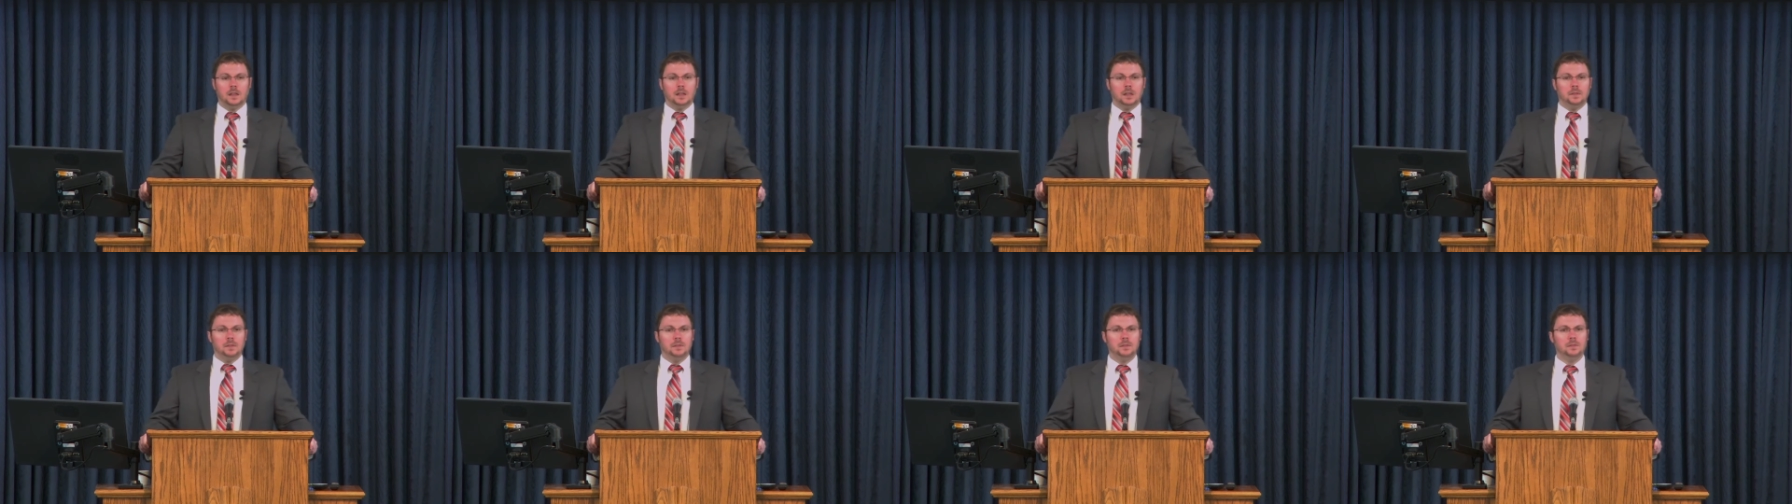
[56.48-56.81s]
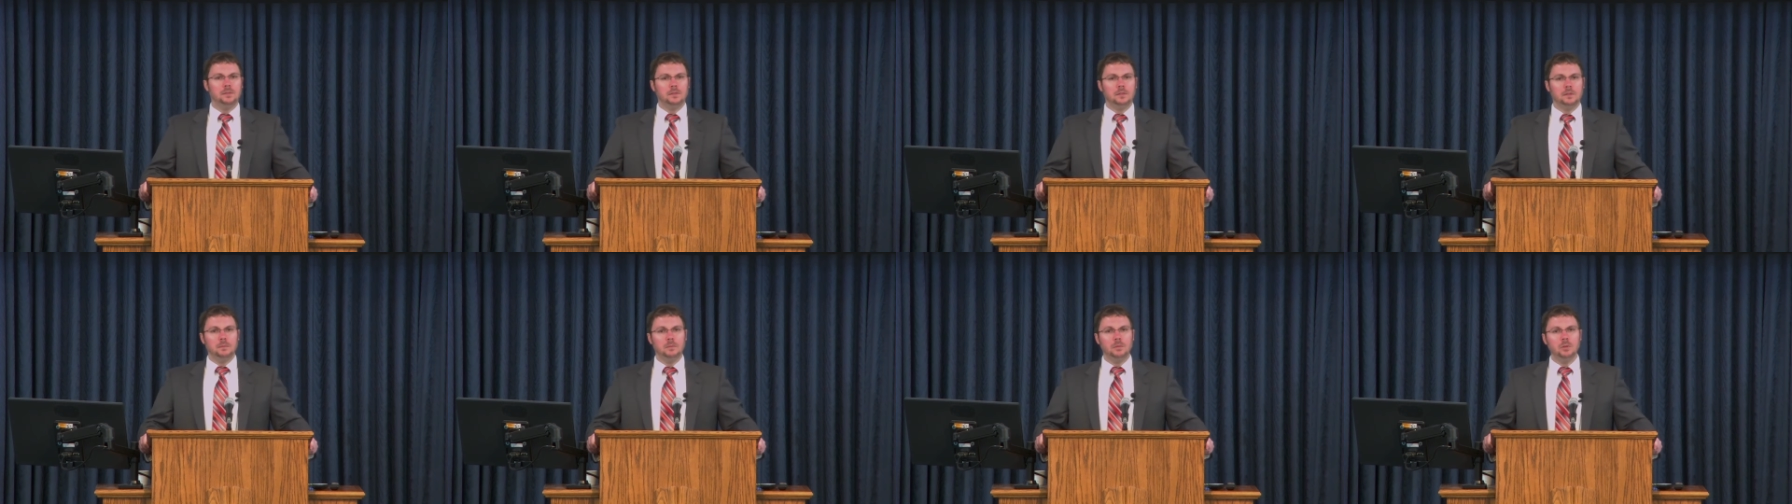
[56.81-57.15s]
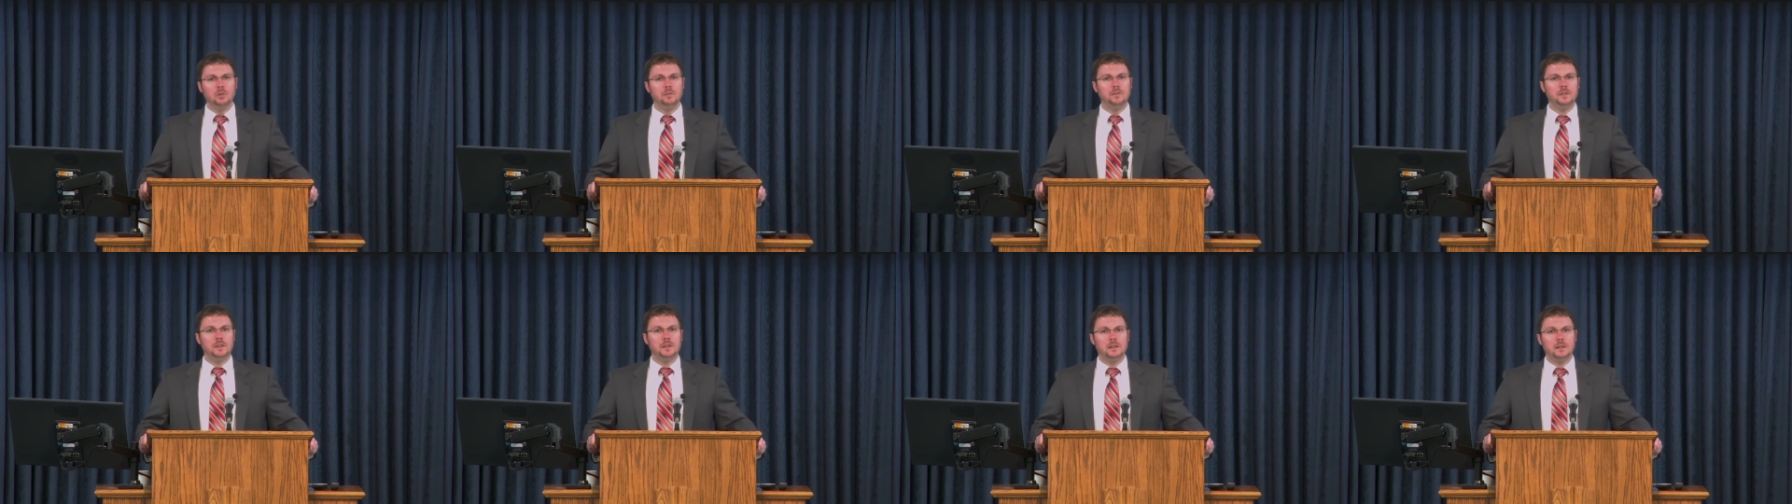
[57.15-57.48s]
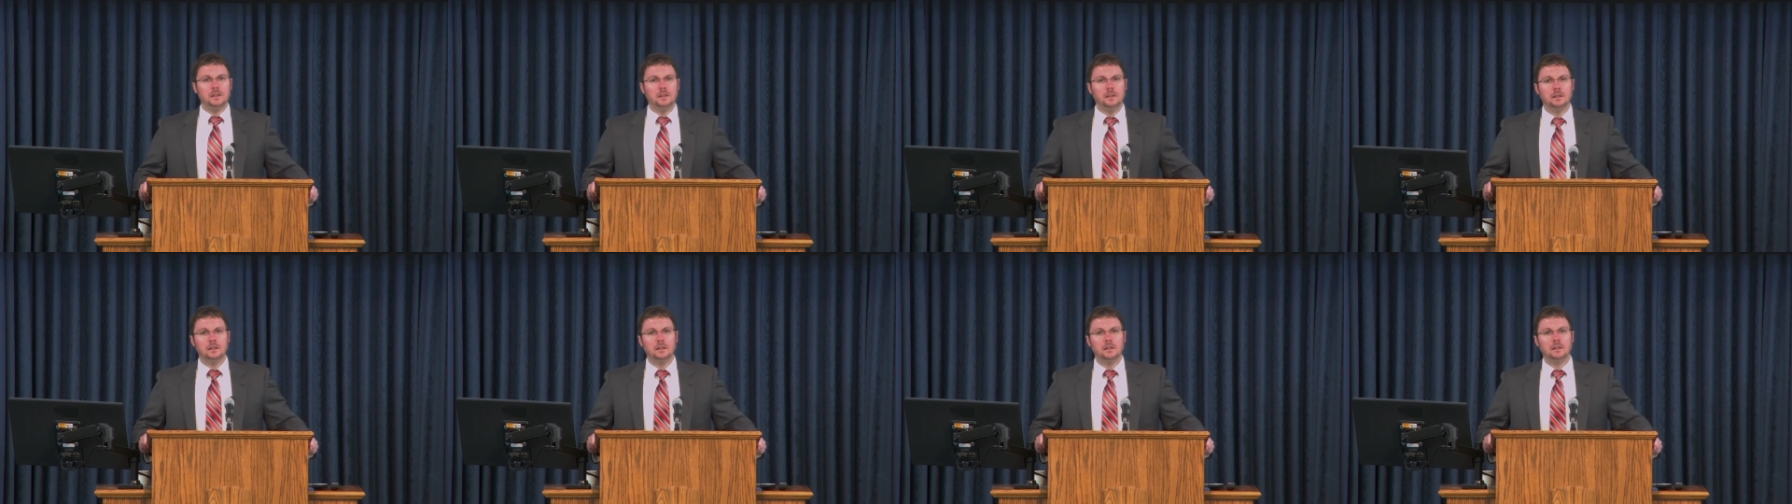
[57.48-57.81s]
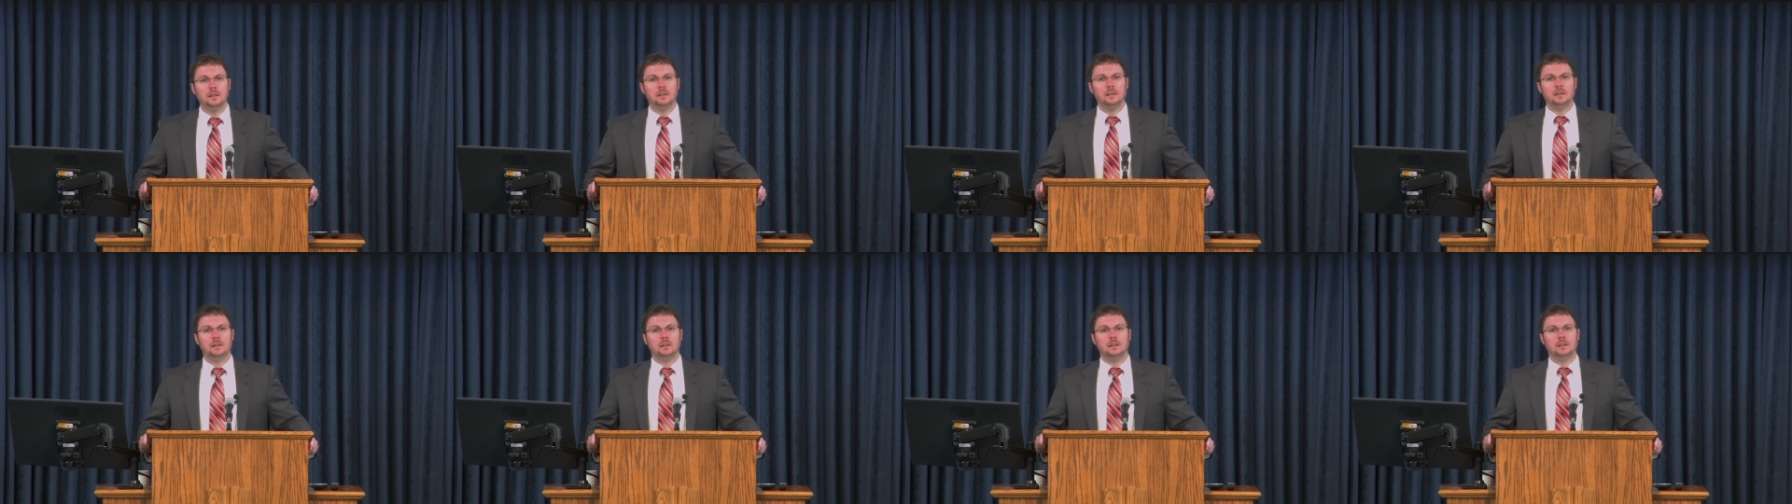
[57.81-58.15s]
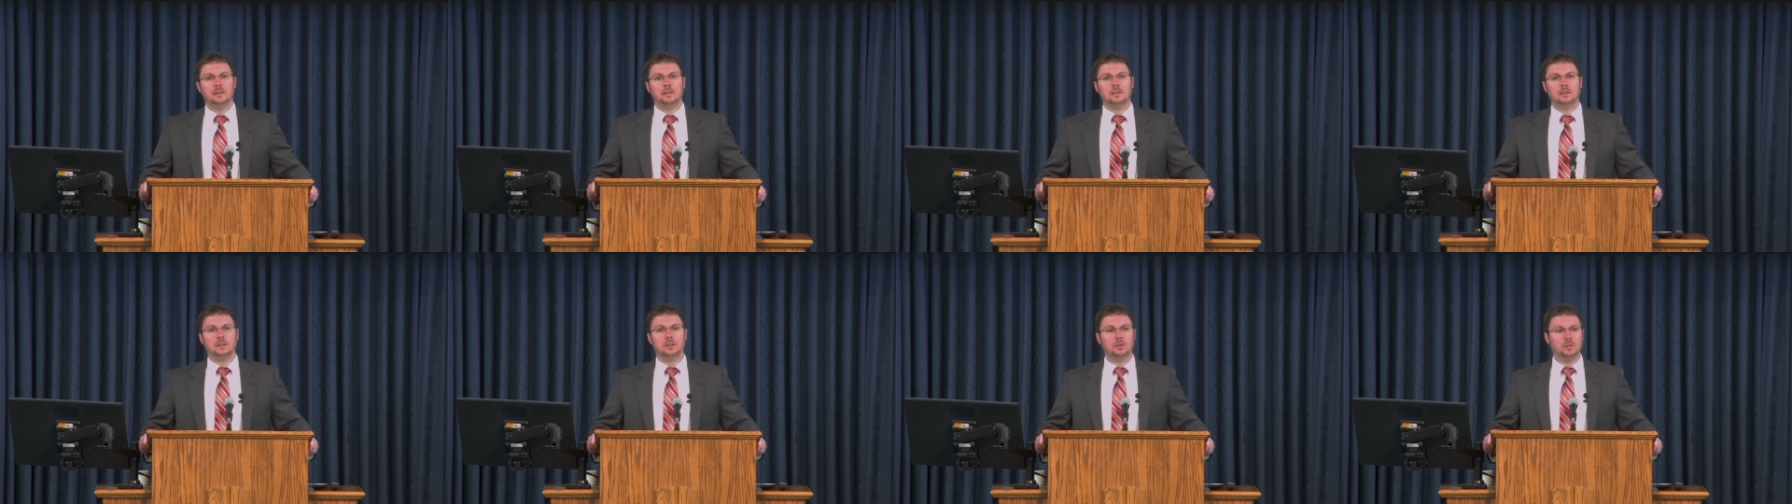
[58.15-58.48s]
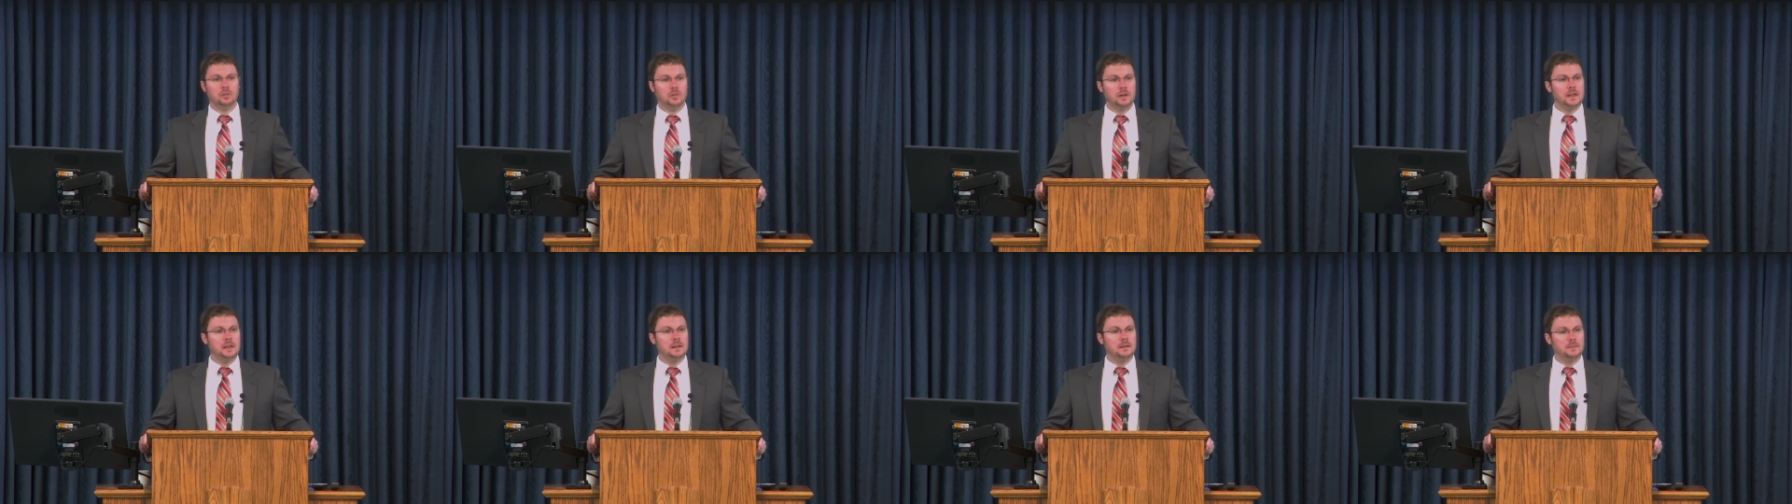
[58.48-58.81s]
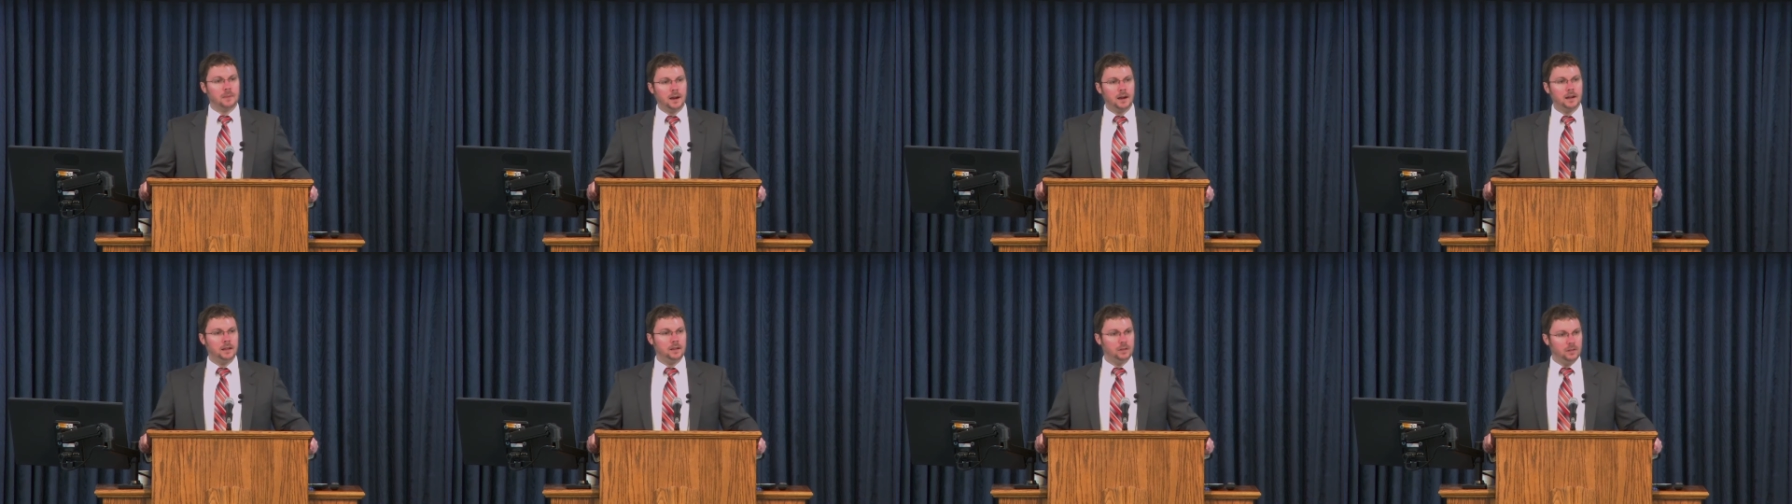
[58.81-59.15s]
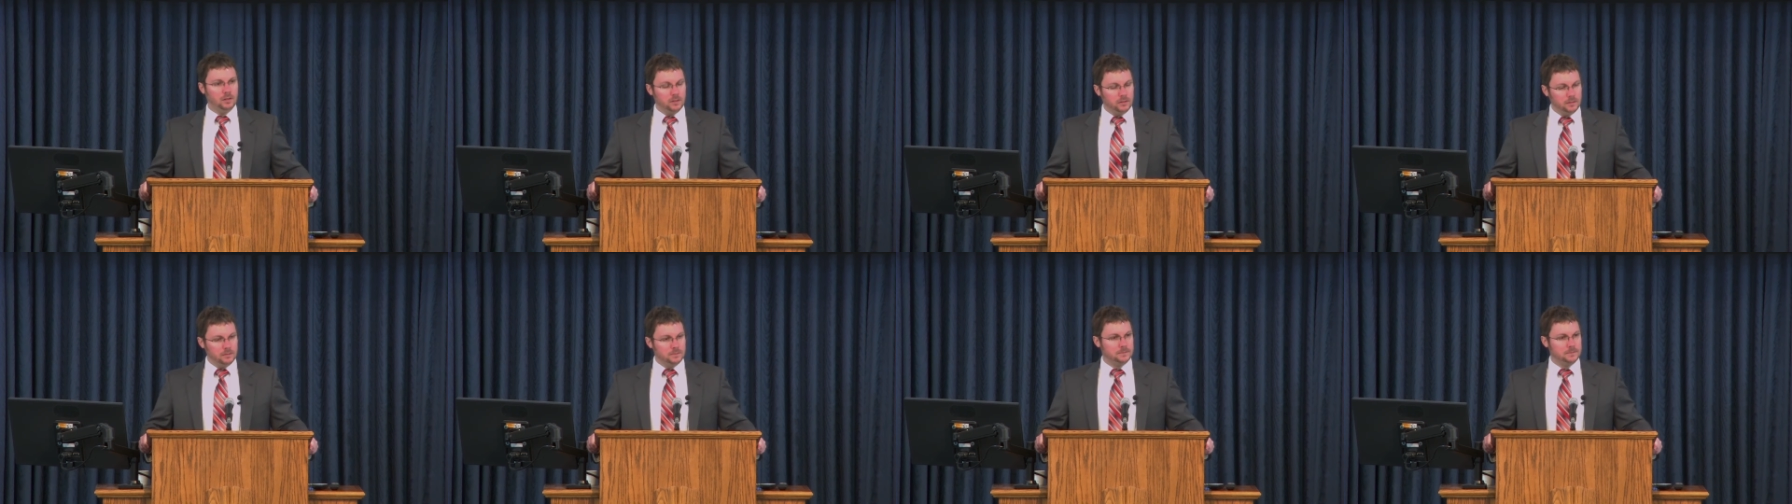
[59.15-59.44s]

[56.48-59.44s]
The movie The Green Mile,